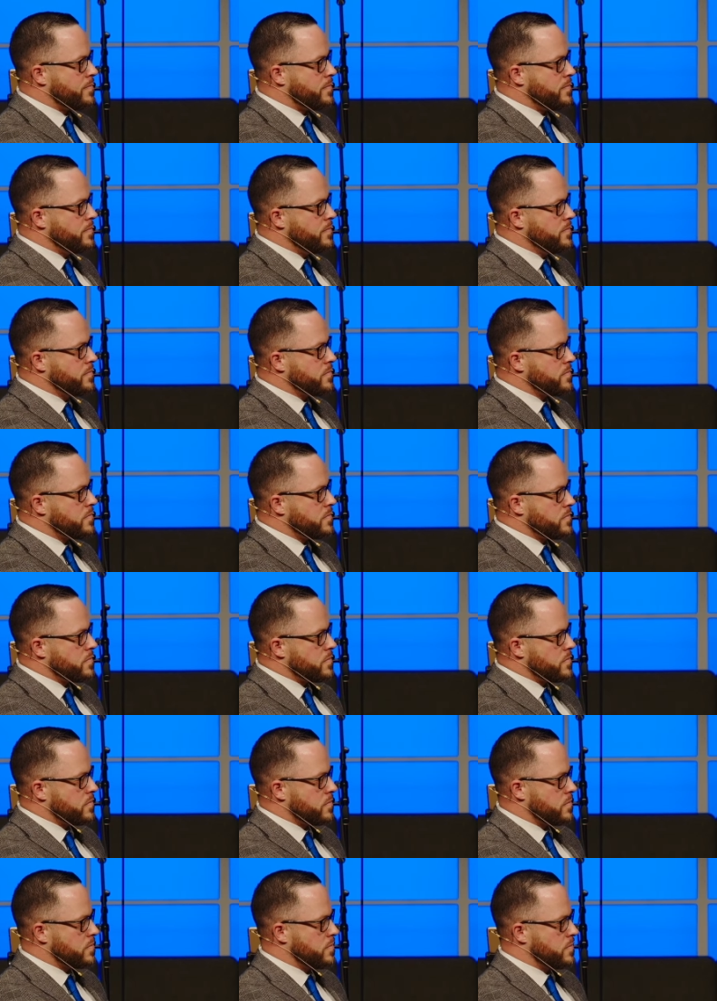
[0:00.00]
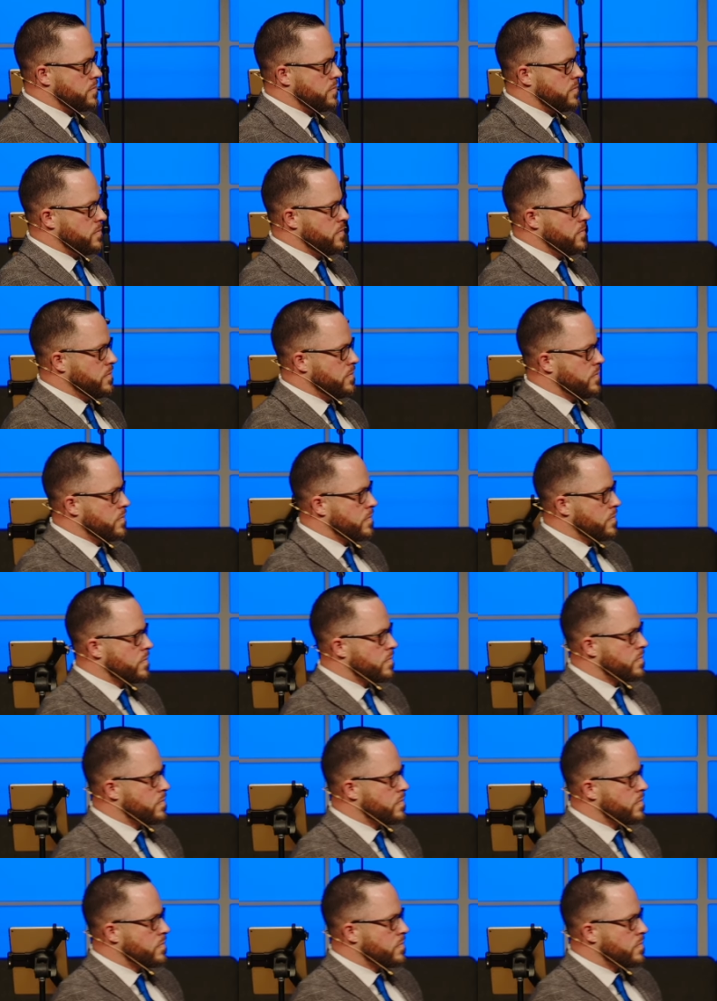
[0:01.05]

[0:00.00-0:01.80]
Nobody speaks.